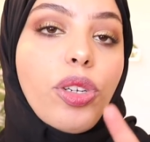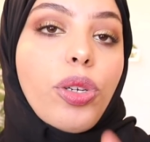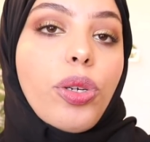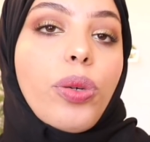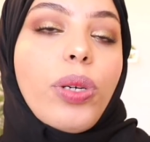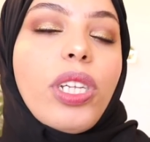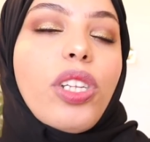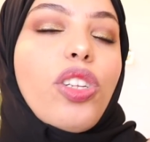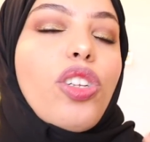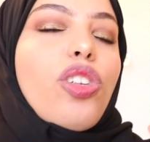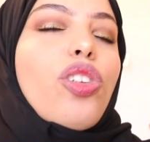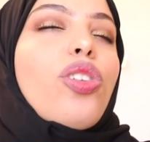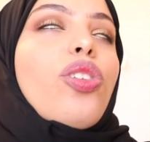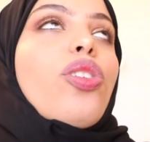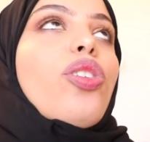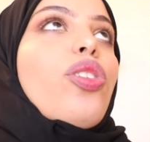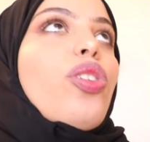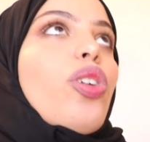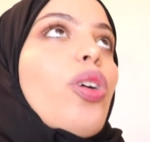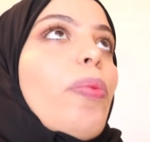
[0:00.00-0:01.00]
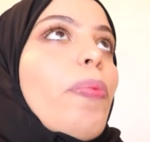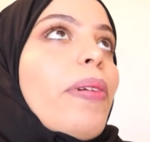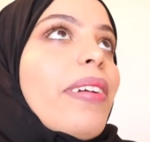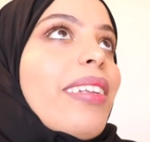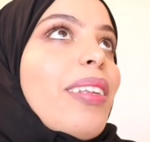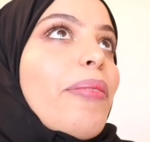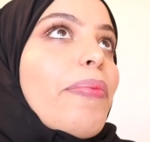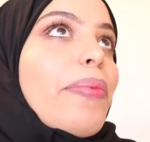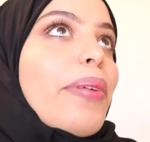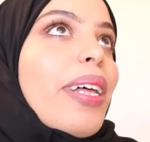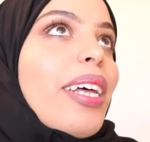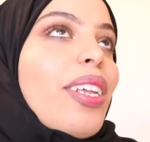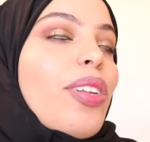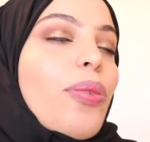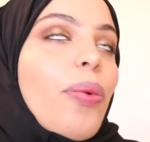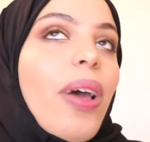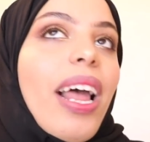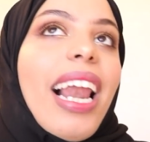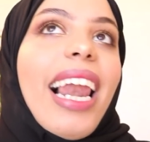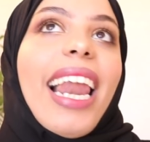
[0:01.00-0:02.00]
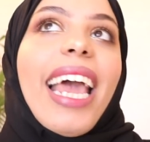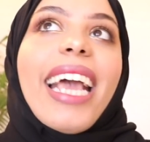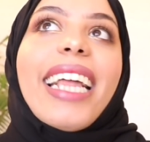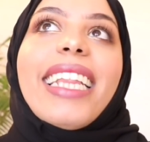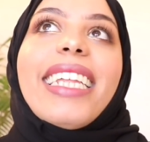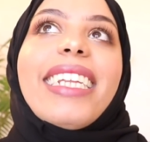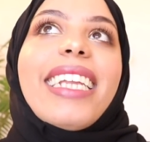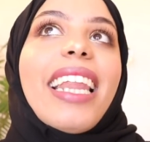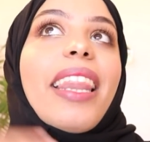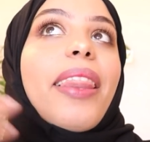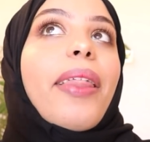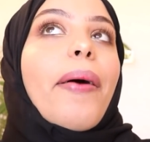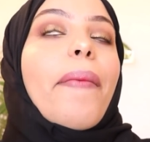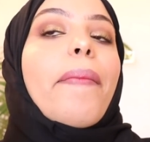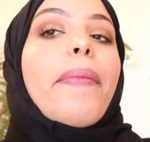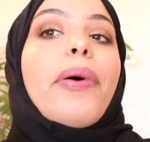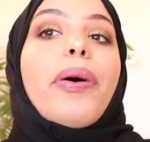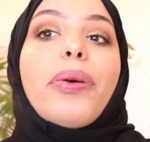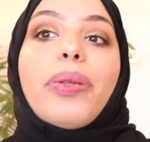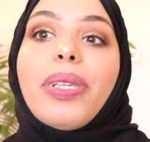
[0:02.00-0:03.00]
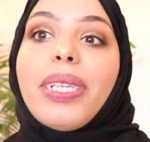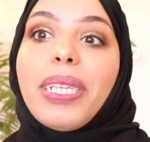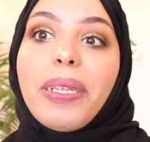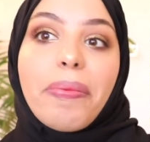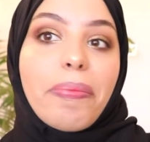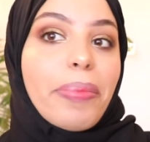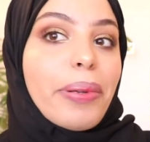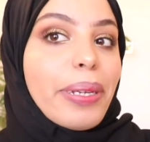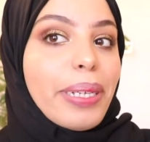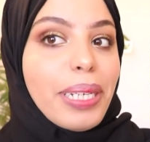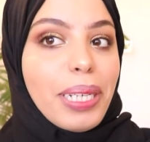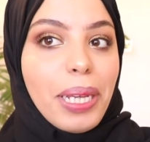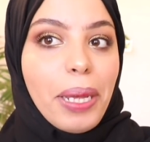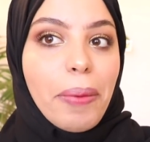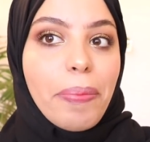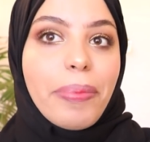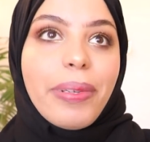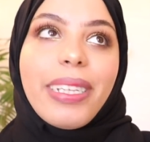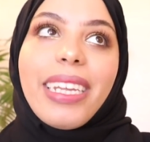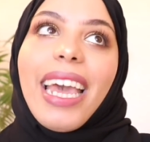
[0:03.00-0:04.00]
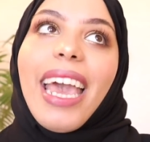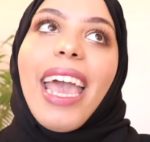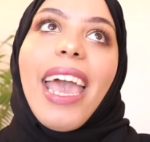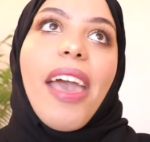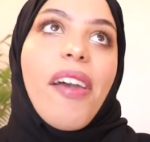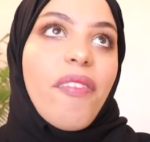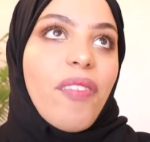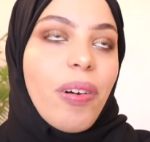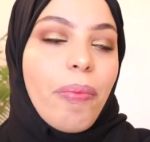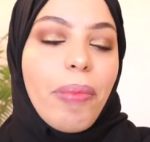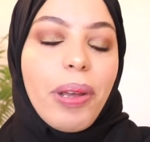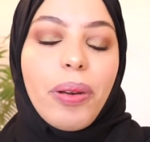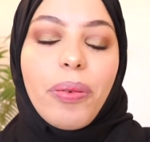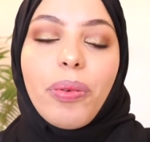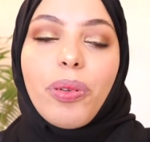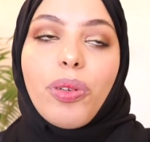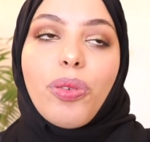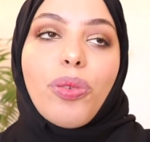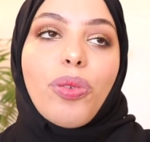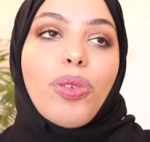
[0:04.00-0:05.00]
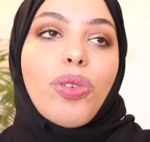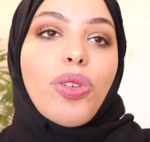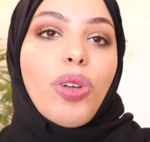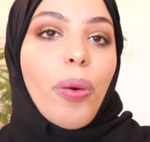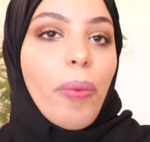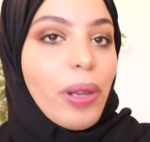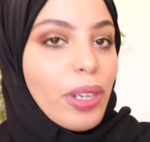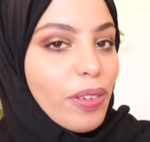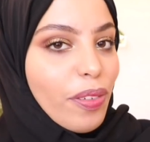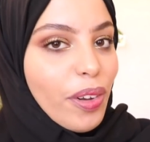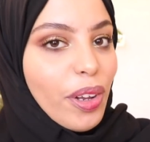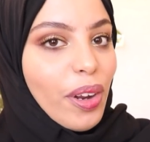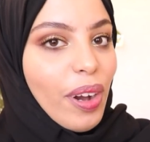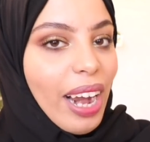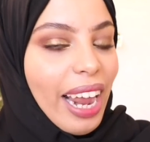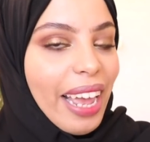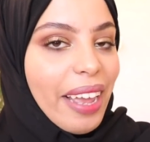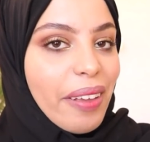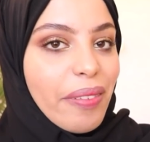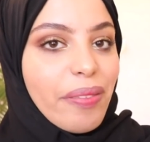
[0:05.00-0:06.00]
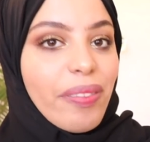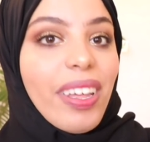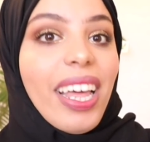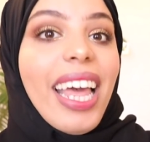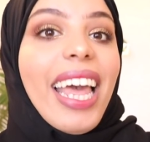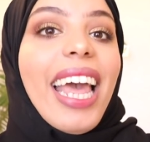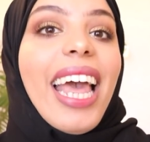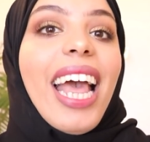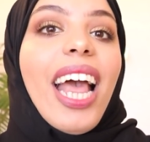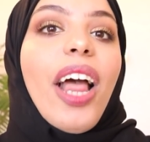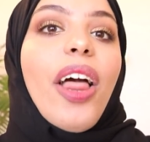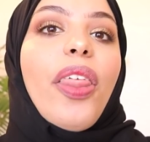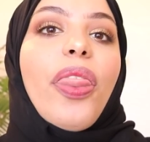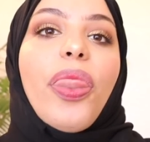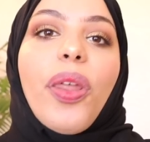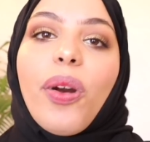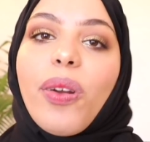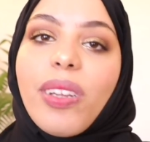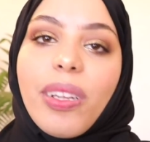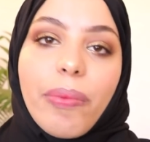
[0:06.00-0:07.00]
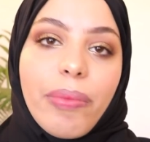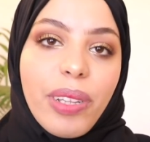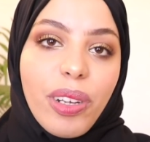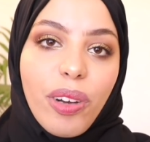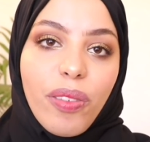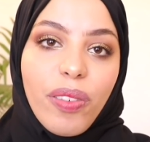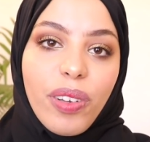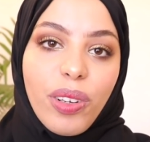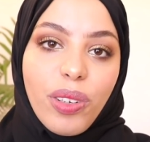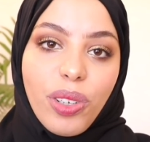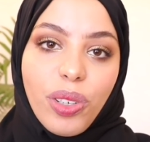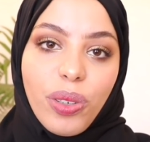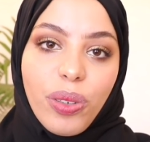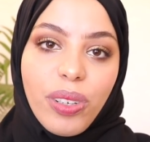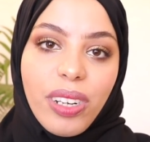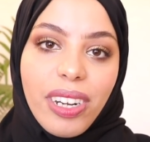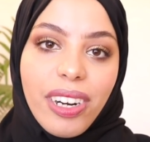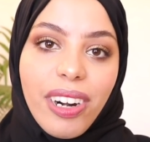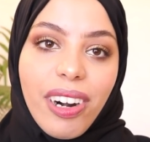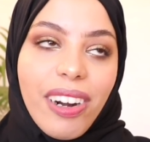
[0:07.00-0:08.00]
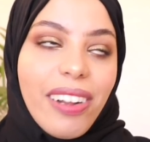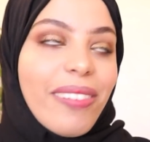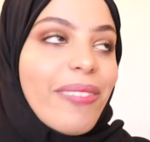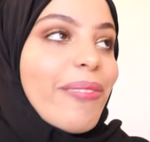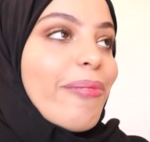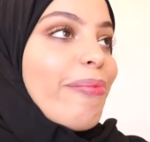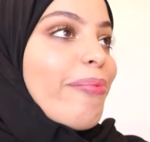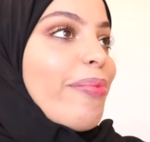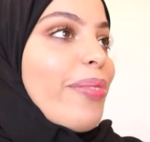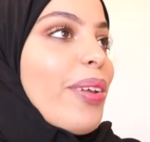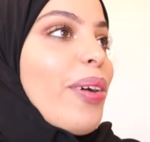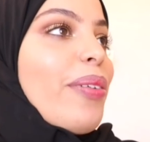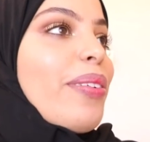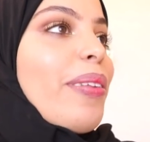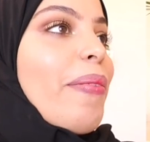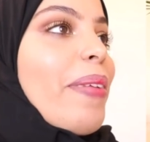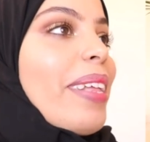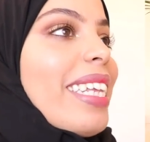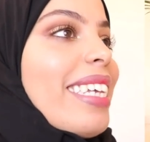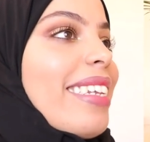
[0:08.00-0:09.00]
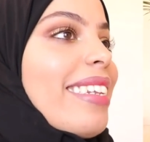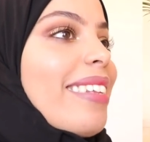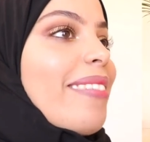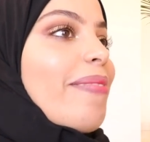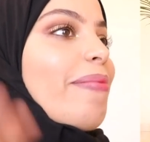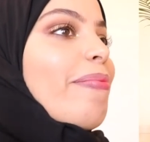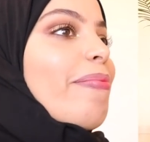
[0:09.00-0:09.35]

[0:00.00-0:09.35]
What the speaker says: two is super simple as well. Like these are the most simple tips ever, but it will do so much for your life. Throw something over your shoulder, girl. Throw something, just